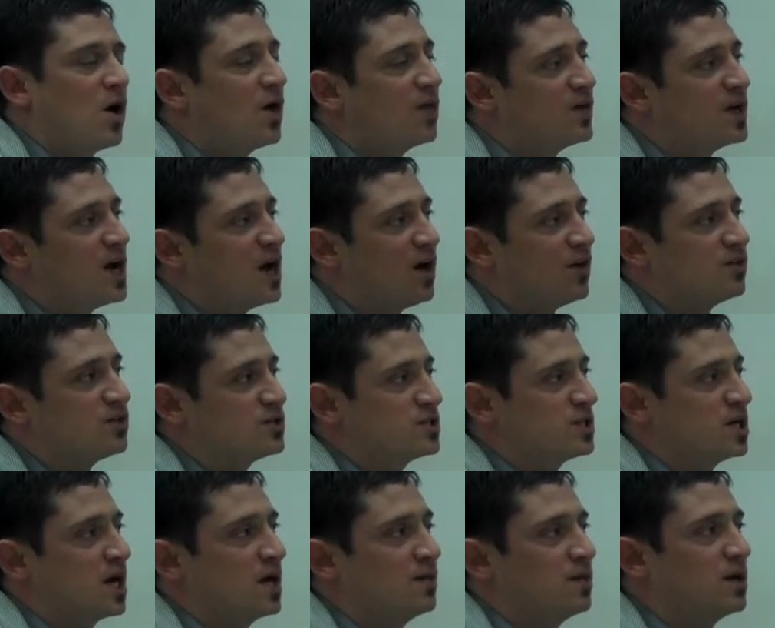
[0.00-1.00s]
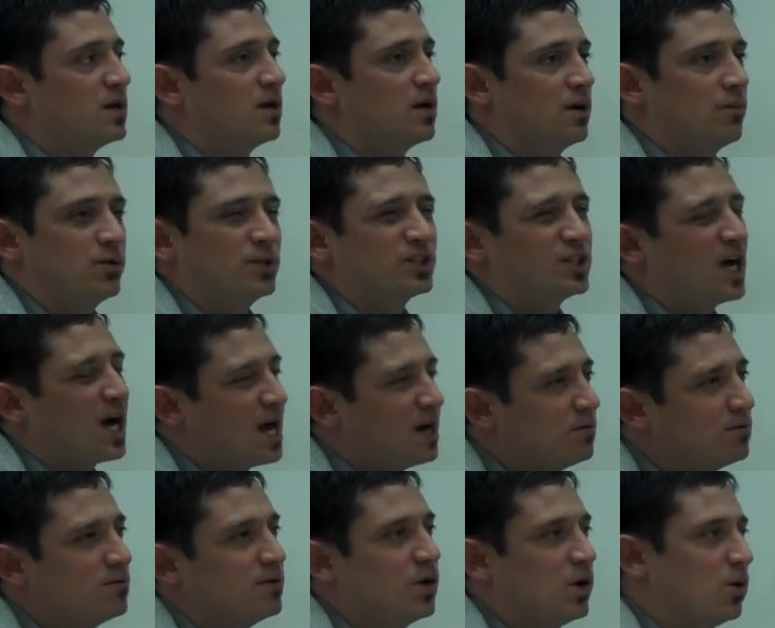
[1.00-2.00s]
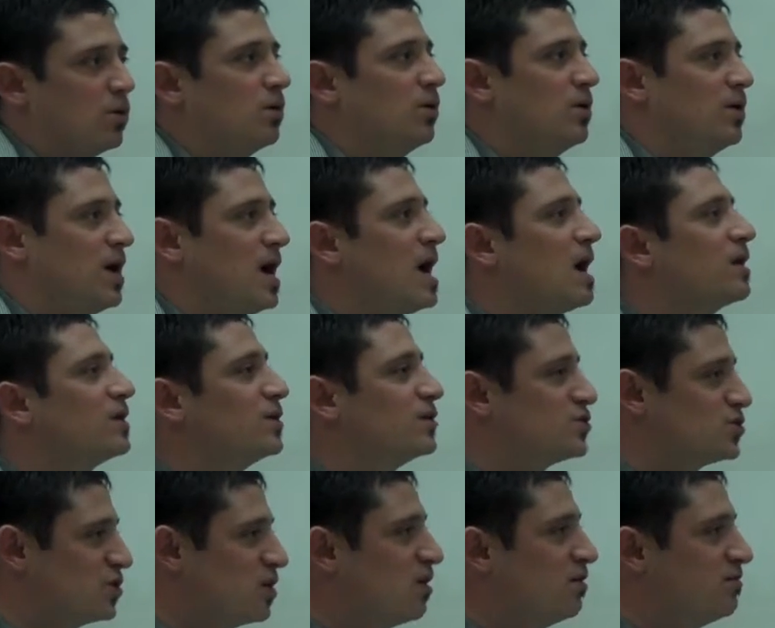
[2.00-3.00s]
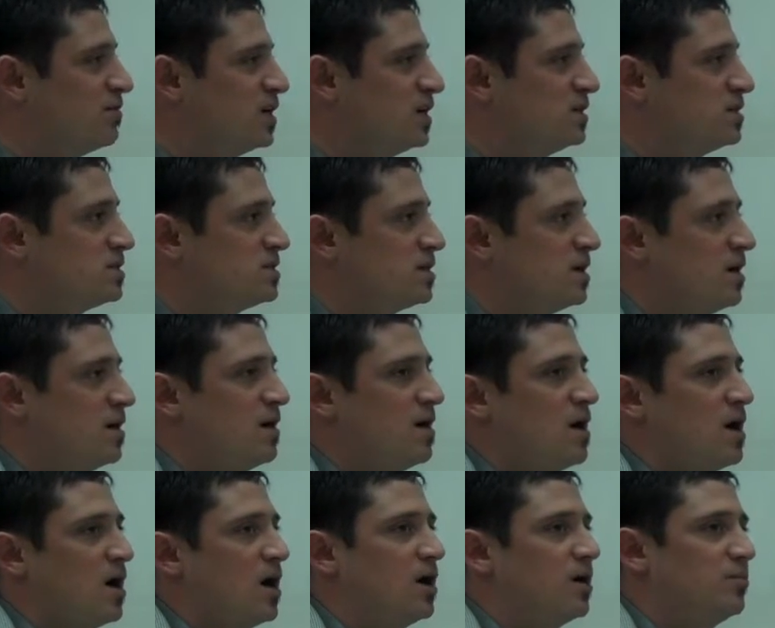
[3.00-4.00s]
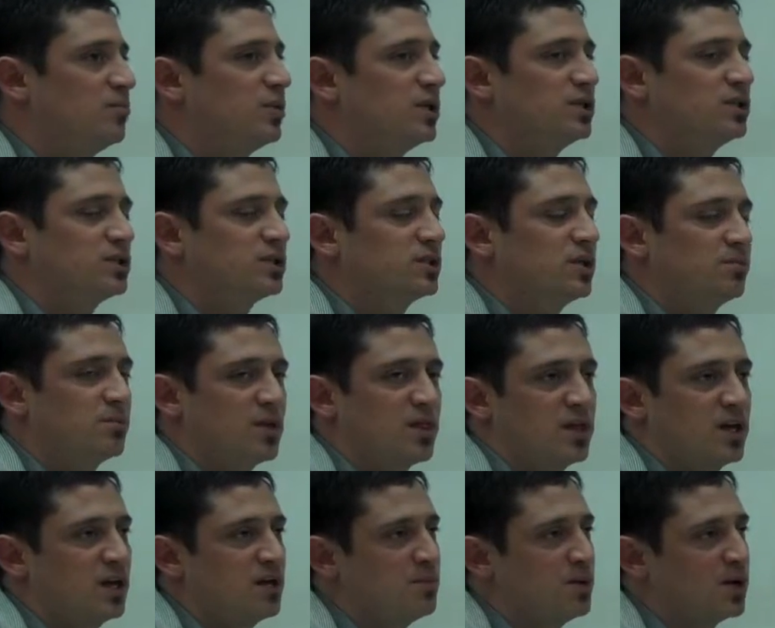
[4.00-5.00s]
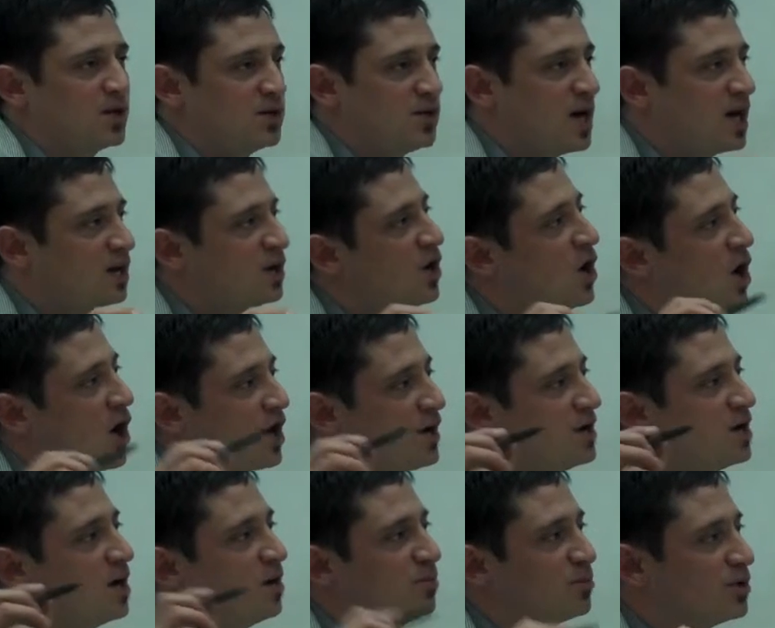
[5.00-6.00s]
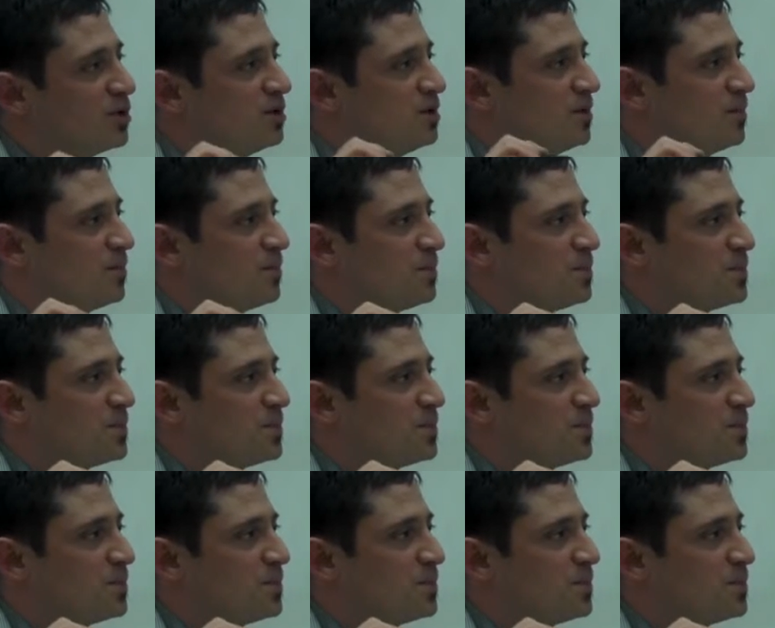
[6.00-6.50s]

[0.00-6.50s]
On the other side, which I don't know how you solve this, but just something to think about, you had an odd number.